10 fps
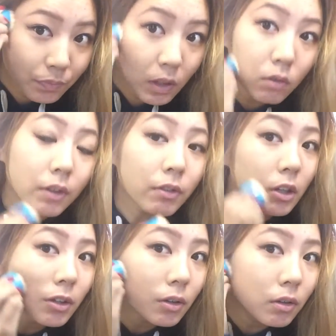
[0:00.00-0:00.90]

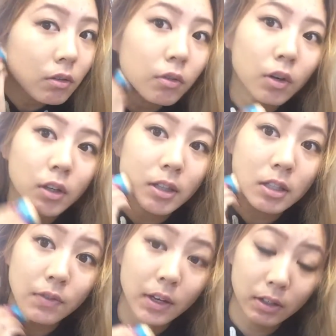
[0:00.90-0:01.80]
review for this
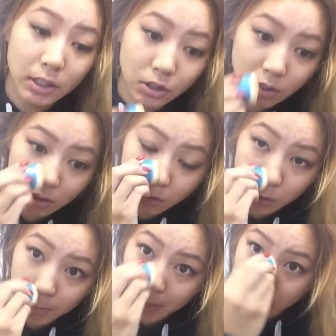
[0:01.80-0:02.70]
foundation, the
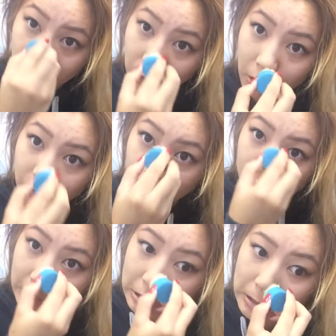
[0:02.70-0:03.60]
True Match L'Oreal
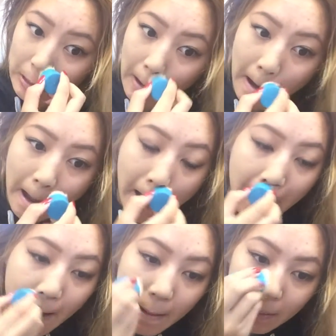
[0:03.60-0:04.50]
foundation,
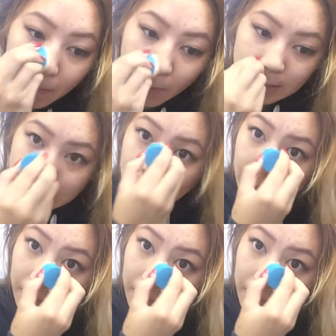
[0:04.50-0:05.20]
it was